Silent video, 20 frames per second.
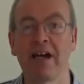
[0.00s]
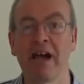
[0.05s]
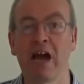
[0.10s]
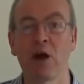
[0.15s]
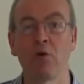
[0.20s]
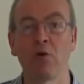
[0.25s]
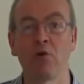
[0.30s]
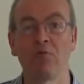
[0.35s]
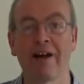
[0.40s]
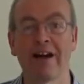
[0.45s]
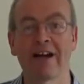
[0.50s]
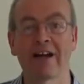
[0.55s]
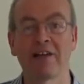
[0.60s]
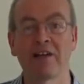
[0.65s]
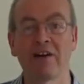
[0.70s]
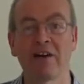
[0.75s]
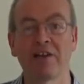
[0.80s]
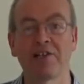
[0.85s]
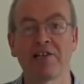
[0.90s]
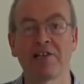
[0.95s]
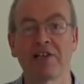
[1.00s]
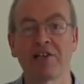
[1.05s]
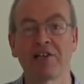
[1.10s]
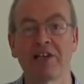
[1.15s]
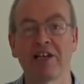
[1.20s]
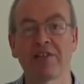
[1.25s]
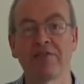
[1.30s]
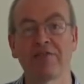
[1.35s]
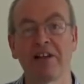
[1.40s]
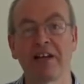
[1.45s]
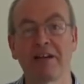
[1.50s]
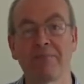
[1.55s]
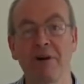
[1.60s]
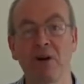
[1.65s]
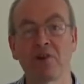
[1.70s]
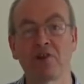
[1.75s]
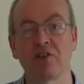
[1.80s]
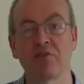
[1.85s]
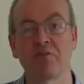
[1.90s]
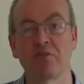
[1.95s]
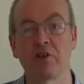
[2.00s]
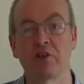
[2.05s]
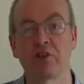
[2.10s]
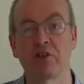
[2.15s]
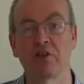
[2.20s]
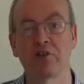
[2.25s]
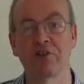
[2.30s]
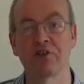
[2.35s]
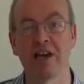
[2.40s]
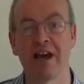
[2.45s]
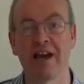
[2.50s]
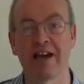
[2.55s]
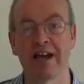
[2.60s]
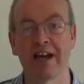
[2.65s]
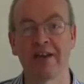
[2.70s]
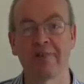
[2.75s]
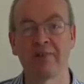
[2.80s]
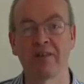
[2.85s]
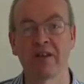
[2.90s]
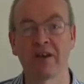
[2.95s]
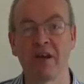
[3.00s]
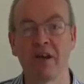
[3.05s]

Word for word: it will recognise successfully most of what you're saying,